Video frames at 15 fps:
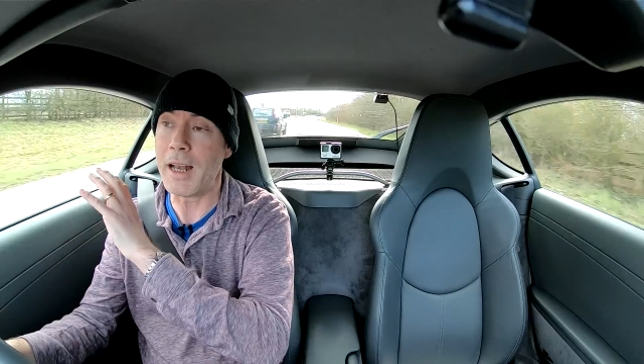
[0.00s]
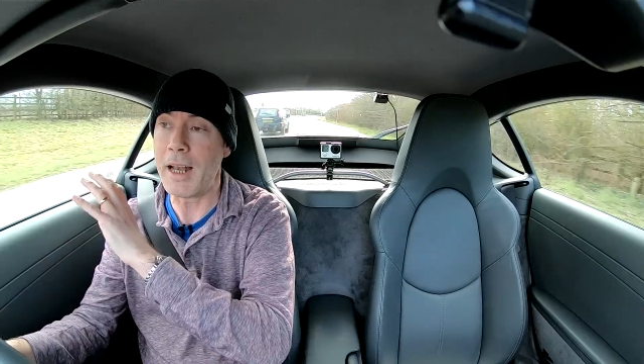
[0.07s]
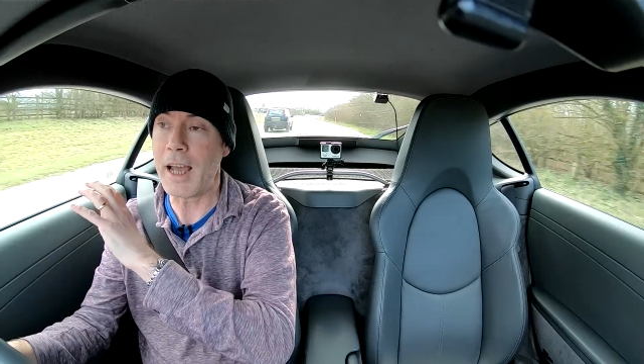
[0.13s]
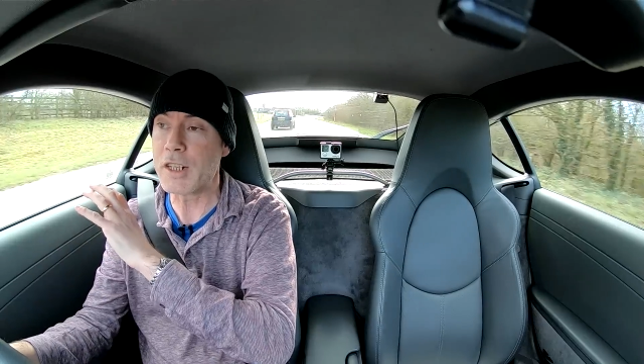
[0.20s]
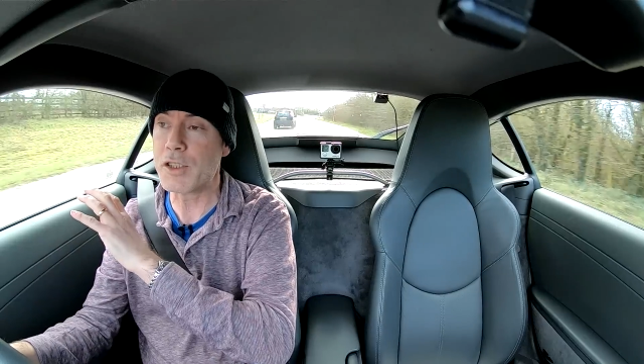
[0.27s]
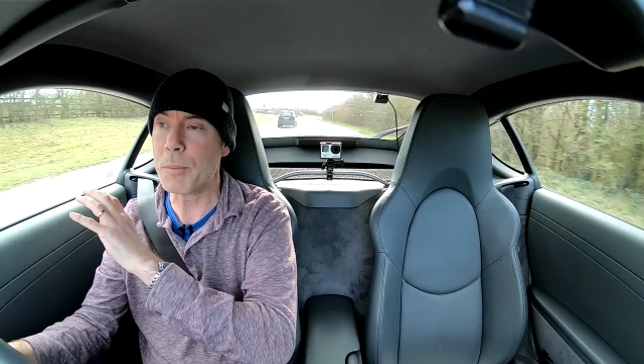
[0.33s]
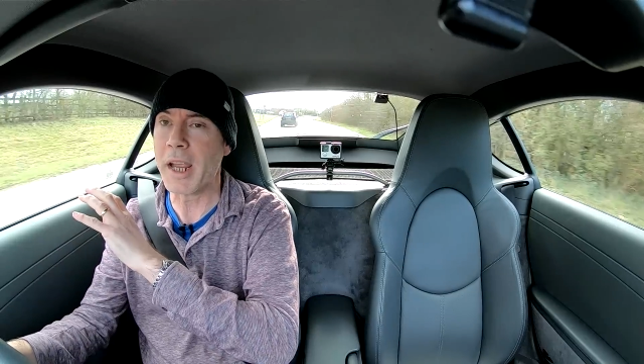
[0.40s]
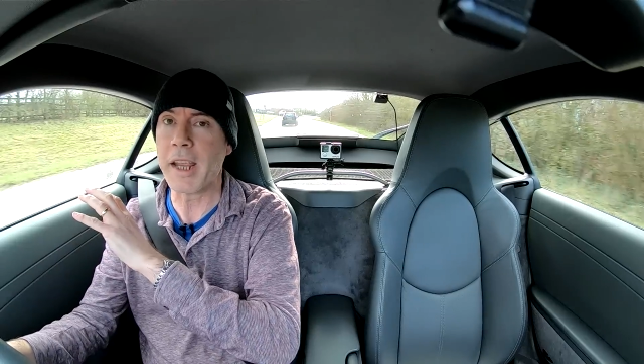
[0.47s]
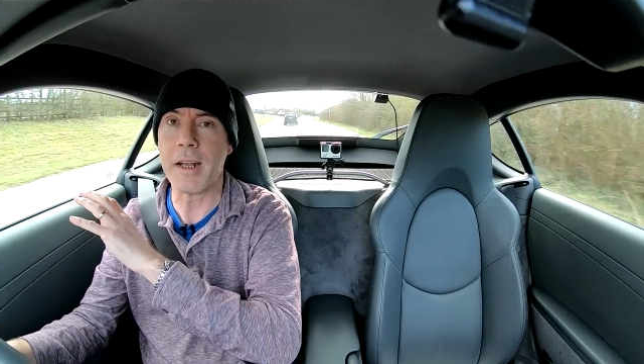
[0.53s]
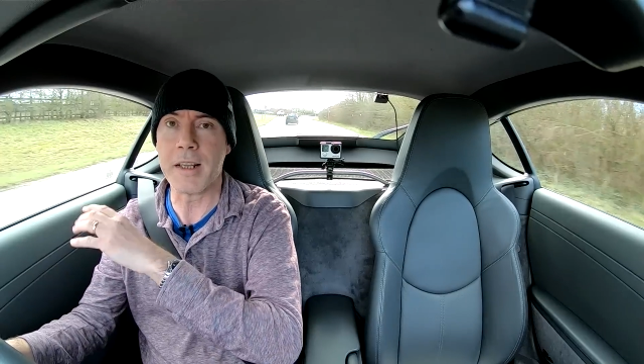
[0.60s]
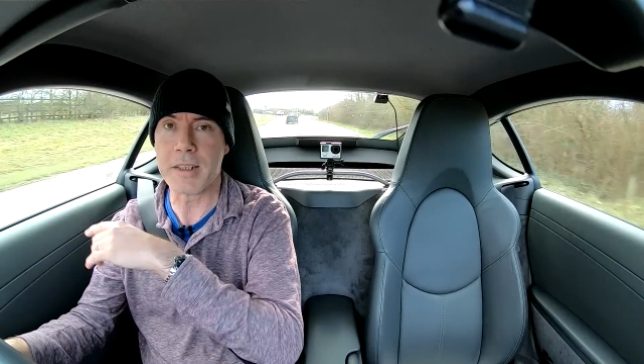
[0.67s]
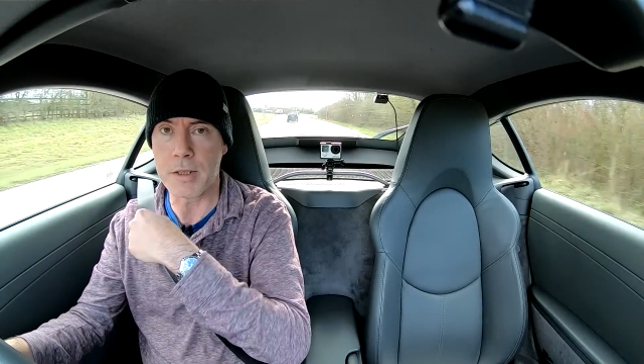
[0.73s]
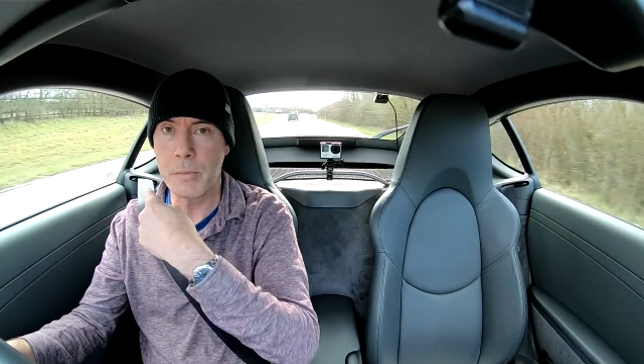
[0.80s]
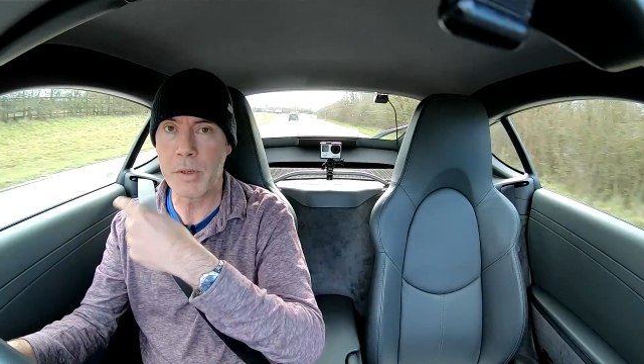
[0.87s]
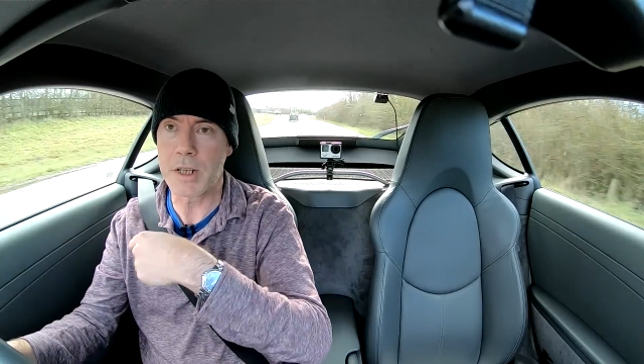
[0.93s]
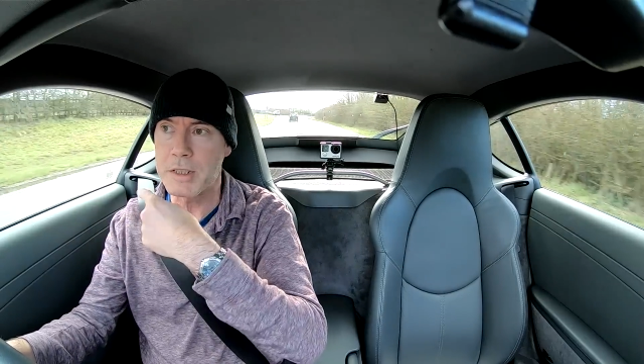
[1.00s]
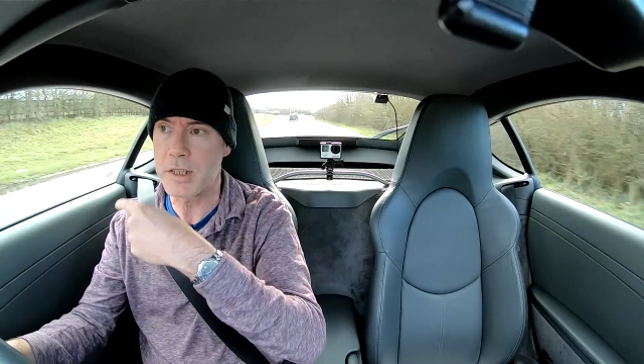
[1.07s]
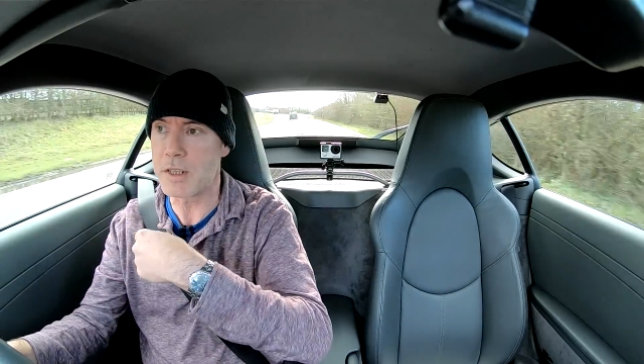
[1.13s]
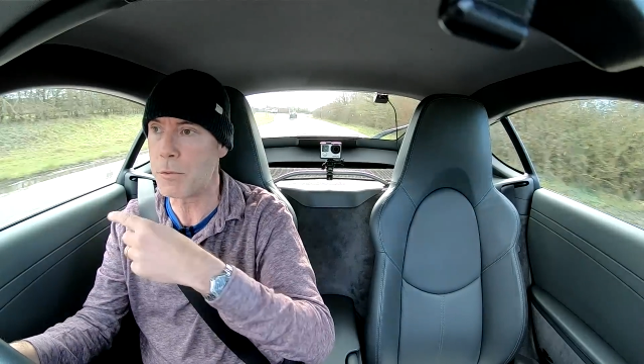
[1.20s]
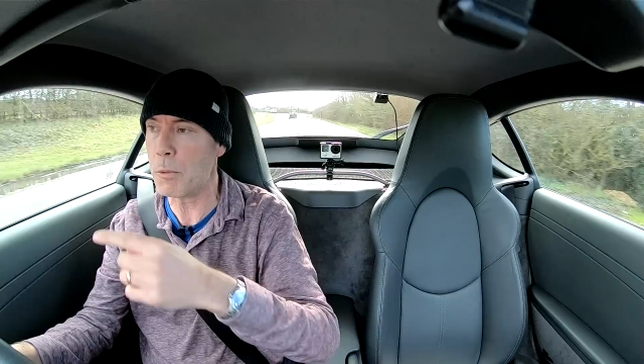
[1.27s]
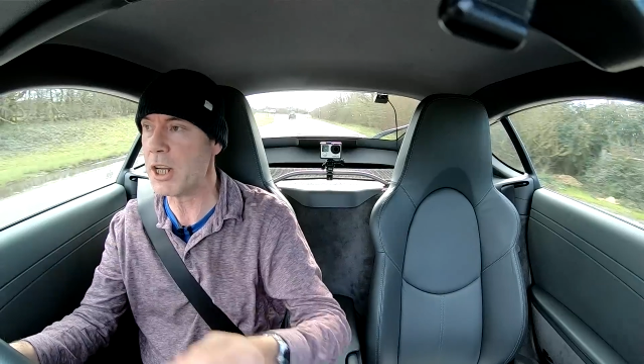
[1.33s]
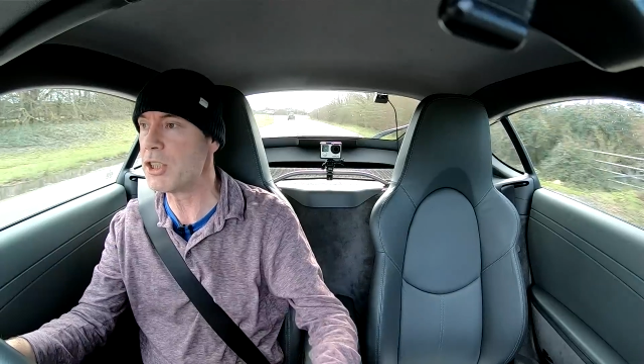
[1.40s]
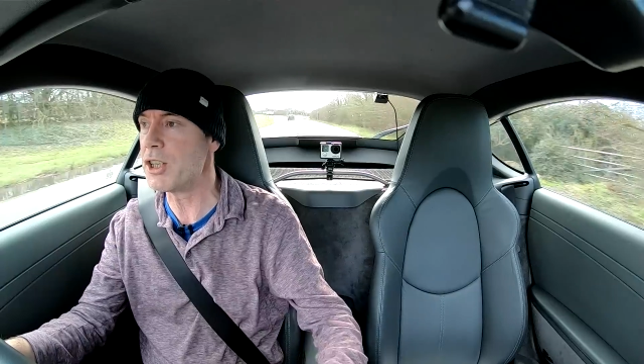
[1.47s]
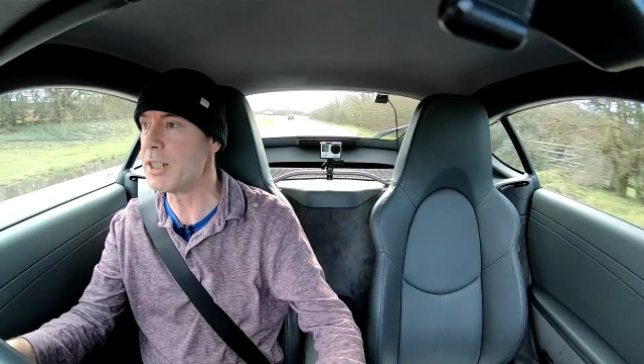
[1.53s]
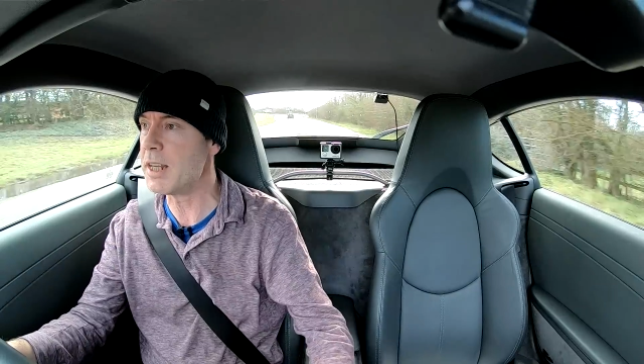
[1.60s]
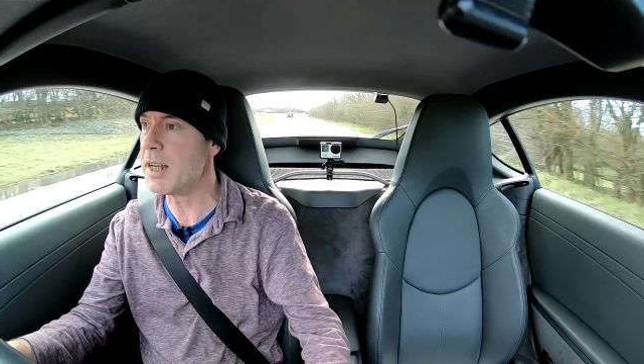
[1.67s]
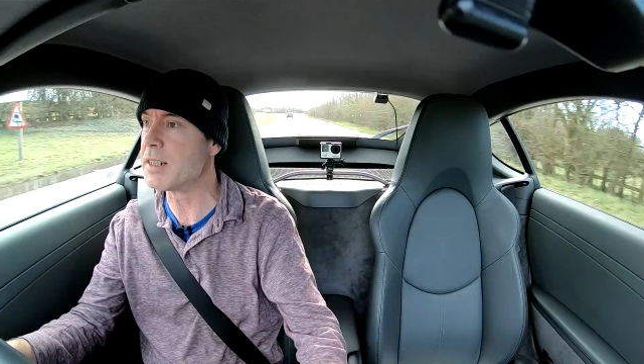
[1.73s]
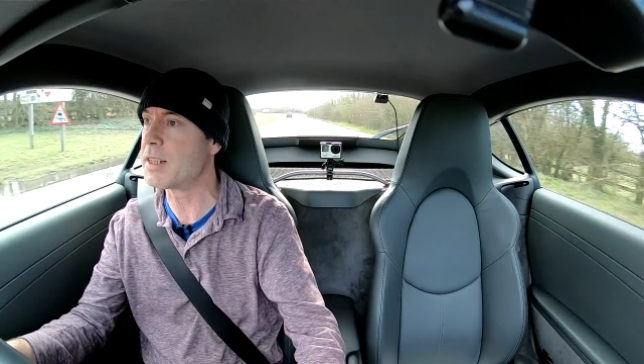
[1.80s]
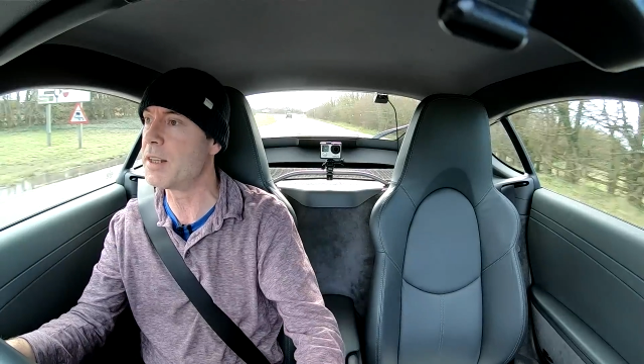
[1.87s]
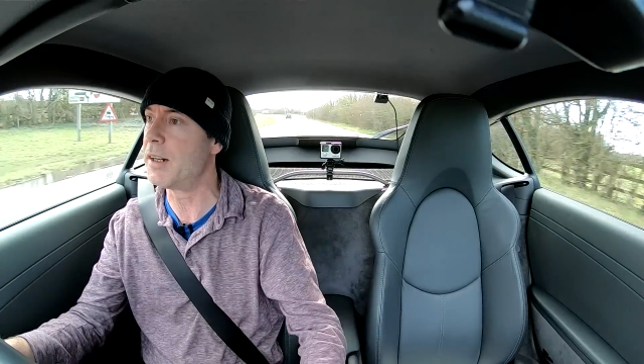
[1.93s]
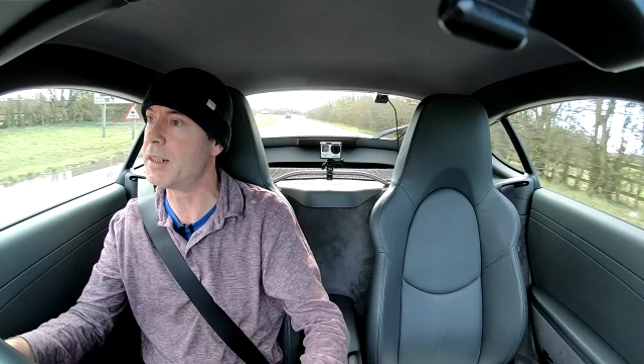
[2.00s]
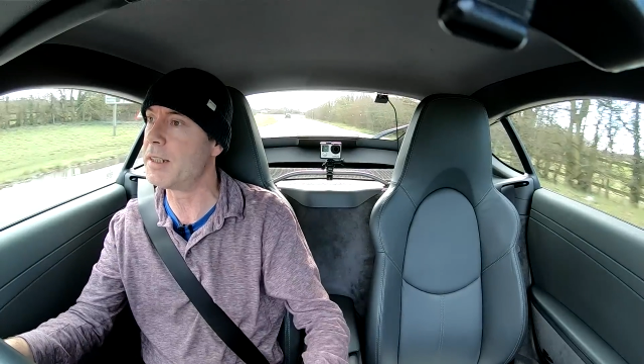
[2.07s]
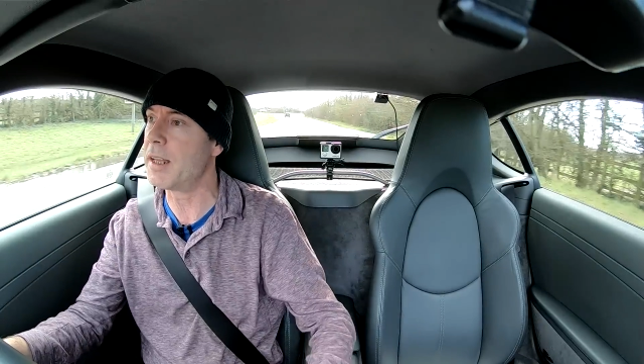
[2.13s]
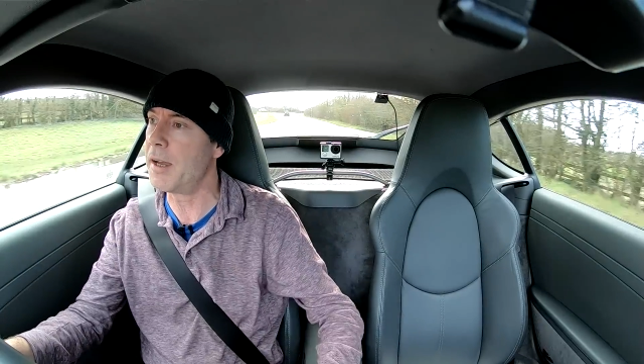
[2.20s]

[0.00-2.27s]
latch mechanism because the switch is inside